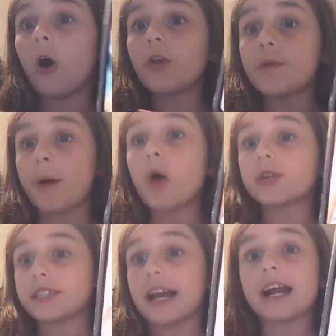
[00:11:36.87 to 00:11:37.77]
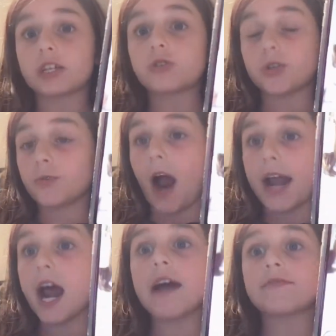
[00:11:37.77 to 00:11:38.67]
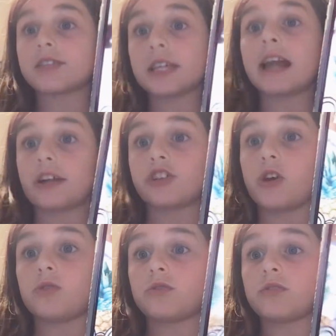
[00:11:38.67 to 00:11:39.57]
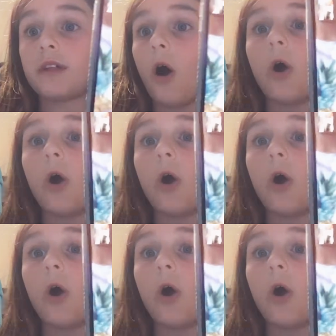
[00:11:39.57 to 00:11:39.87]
all the ponies that I used to ride, I've seen at shows.